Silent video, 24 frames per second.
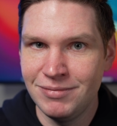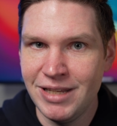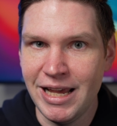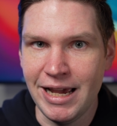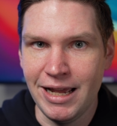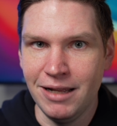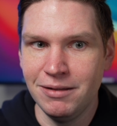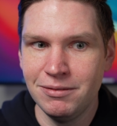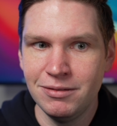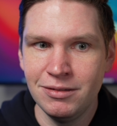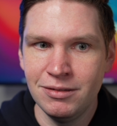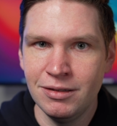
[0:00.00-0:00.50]

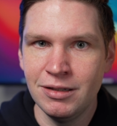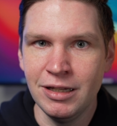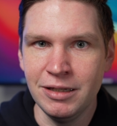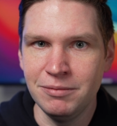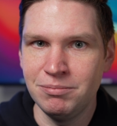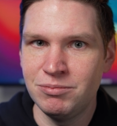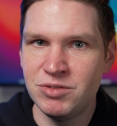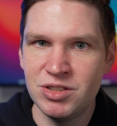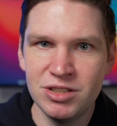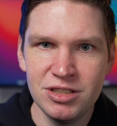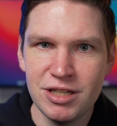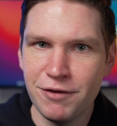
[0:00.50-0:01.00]
yeah,
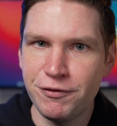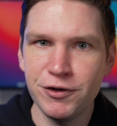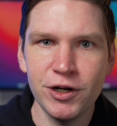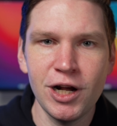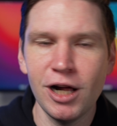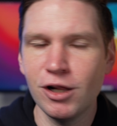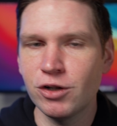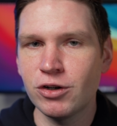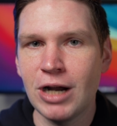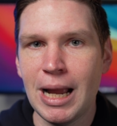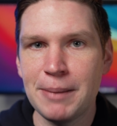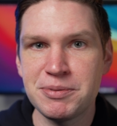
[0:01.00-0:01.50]
different
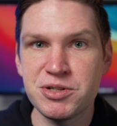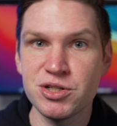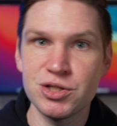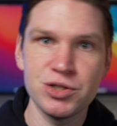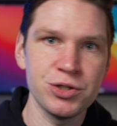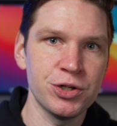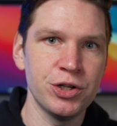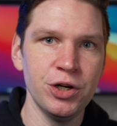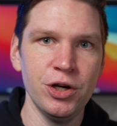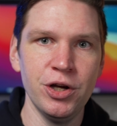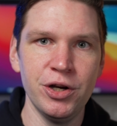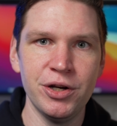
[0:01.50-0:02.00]
color options
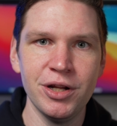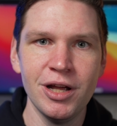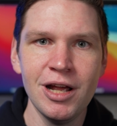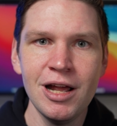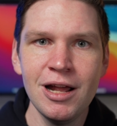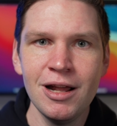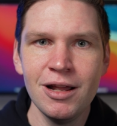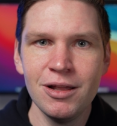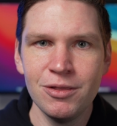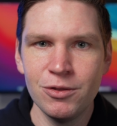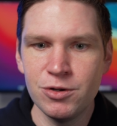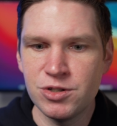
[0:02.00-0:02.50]
are good.
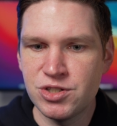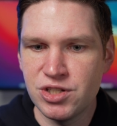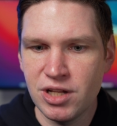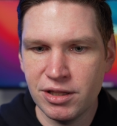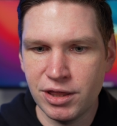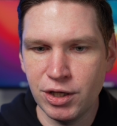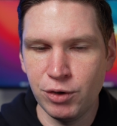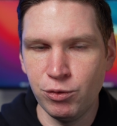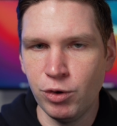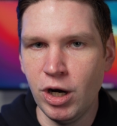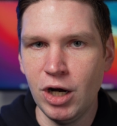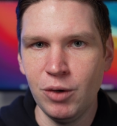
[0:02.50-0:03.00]
There's
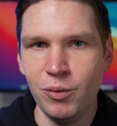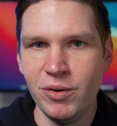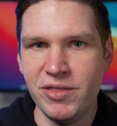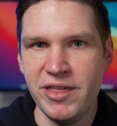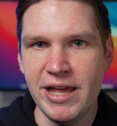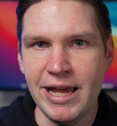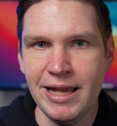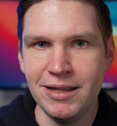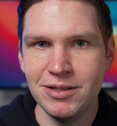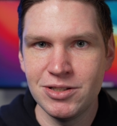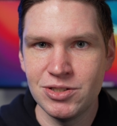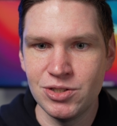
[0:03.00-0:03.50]
nothing wrong with
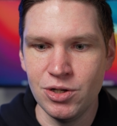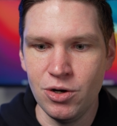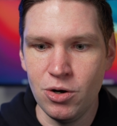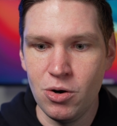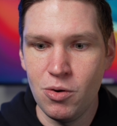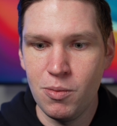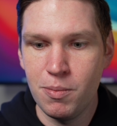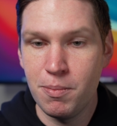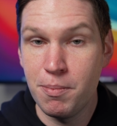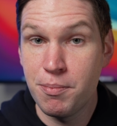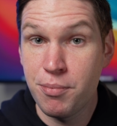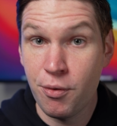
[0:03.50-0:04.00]
that.
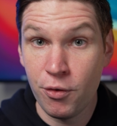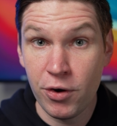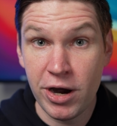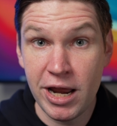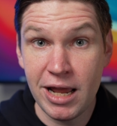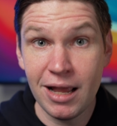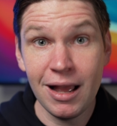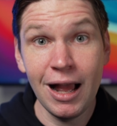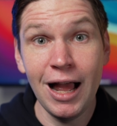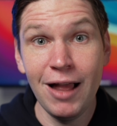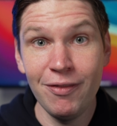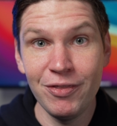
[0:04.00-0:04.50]
So
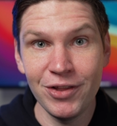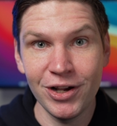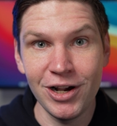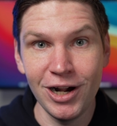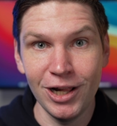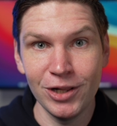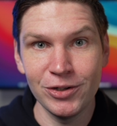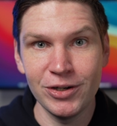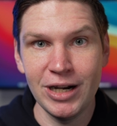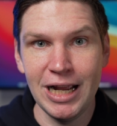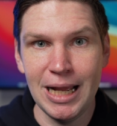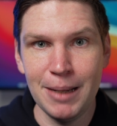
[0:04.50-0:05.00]
bring on the
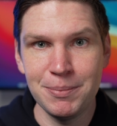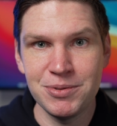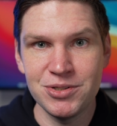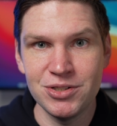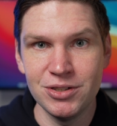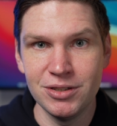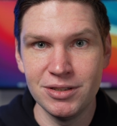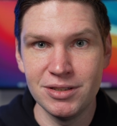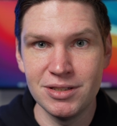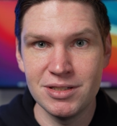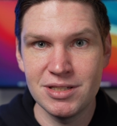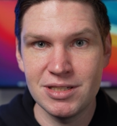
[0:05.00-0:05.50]
color
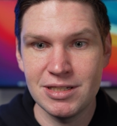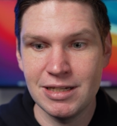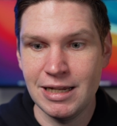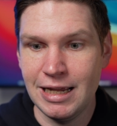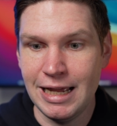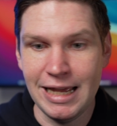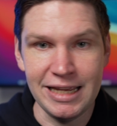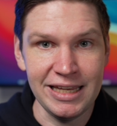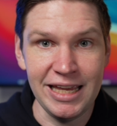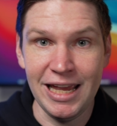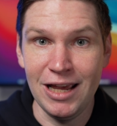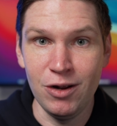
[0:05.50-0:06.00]
options.
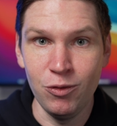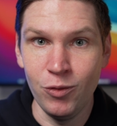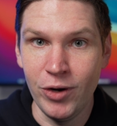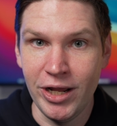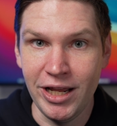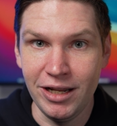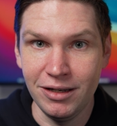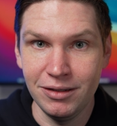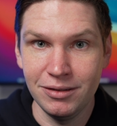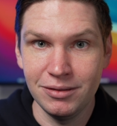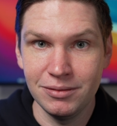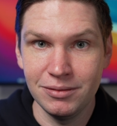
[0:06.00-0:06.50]
I can't wait.